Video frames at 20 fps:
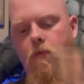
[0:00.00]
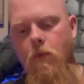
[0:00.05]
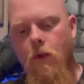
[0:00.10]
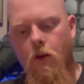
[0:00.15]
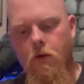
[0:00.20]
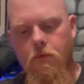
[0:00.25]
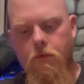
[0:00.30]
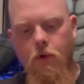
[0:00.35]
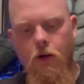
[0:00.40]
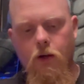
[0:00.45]

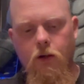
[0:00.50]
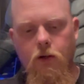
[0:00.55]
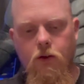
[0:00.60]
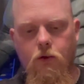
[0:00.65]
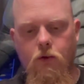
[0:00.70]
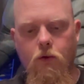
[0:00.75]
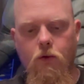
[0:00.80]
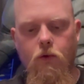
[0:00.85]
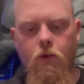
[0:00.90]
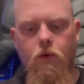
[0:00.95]
Very
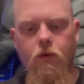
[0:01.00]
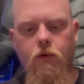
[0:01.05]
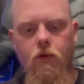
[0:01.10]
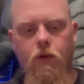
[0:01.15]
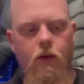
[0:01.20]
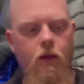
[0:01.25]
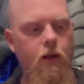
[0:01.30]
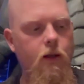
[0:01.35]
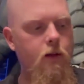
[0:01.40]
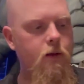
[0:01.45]
cool.
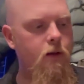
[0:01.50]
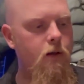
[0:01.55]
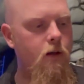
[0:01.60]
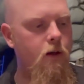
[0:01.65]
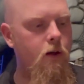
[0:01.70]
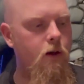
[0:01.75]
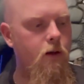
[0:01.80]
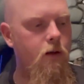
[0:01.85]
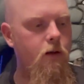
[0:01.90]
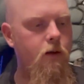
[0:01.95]
And,
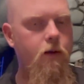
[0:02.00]
I